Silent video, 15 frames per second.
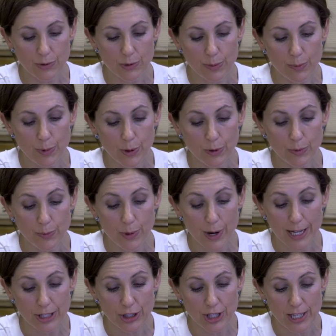to report
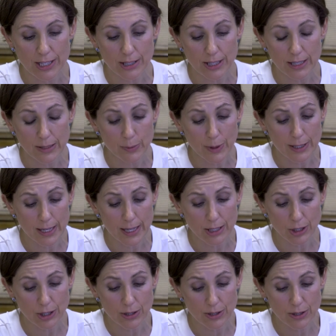price change
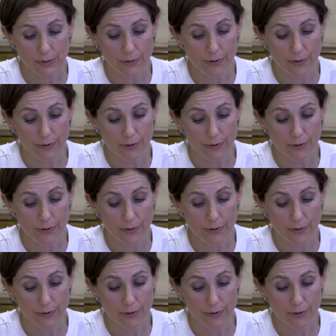expectations